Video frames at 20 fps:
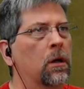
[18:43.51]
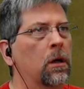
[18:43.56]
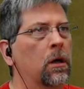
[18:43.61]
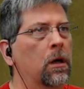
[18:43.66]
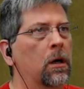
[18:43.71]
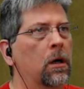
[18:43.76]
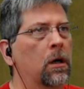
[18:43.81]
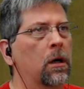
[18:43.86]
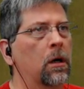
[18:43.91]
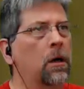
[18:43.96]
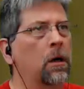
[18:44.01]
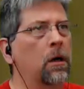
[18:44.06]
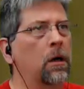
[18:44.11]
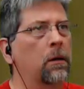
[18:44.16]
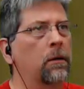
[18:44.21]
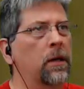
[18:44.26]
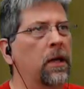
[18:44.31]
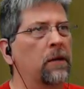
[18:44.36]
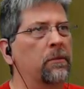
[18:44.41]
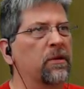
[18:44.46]

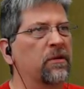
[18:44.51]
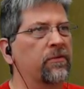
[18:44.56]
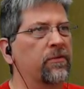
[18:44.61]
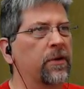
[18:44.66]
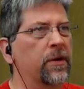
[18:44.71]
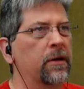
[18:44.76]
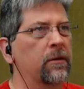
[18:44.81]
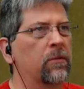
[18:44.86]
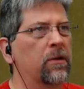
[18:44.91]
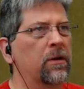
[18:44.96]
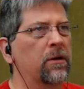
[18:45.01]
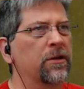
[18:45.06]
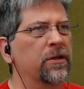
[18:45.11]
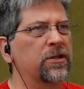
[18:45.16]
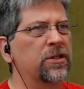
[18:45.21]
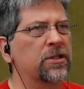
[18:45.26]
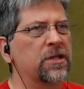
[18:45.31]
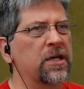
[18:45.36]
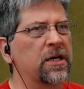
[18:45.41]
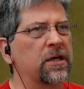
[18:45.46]
Not a big fan. Well,
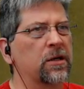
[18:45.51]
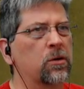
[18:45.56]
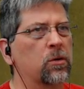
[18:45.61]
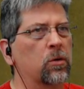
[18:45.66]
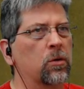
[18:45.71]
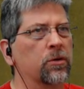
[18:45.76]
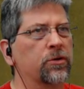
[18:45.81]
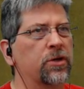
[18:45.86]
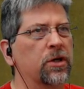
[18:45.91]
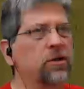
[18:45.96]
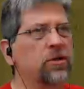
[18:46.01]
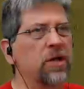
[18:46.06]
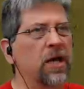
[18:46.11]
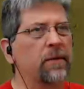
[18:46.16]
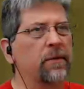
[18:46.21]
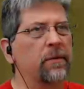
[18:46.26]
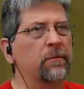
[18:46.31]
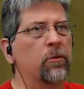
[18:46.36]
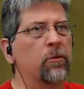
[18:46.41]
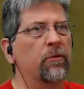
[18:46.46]
this is kind of cool. It tells you how
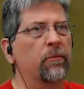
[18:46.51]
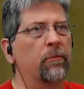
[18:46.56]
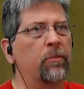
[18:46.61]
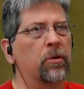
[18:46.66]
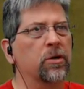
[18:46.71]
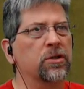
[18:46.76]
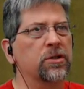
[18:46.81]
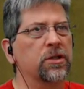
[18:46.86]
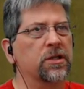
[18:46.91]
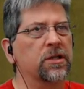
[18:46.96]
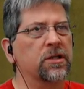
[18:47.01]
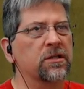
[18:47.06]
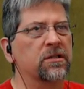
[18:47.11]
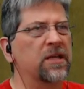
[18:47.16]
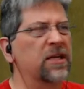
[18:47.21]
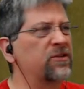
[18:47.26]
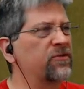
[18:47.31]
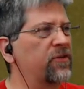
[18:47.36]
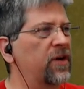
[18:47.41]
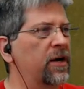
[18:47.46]
many movement points it is.
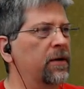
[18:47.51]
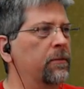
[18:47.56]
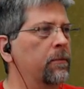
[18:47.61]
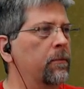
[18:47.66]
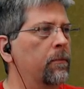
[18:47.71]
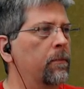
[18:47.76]
That's fine.